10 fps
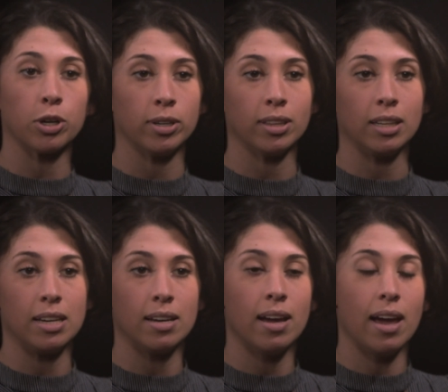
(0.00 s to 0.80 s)

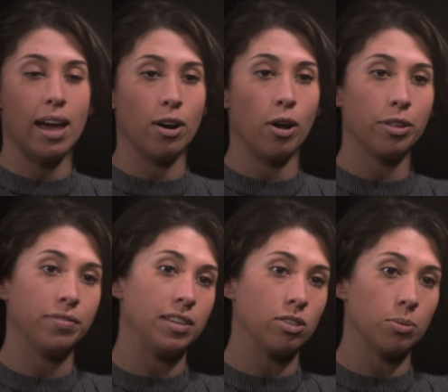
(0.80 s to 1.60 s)
currently, and all
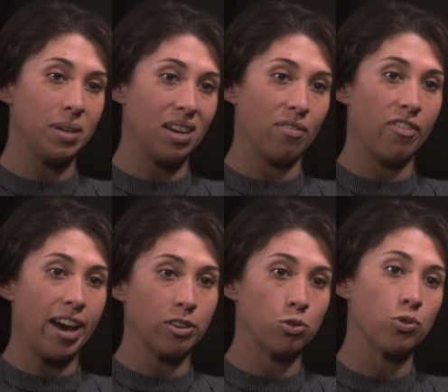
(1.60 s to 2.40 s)
of these are being
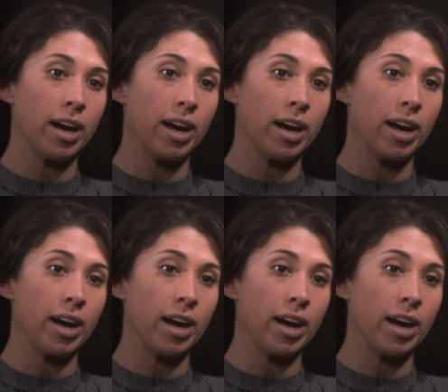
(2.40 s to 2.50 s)
fast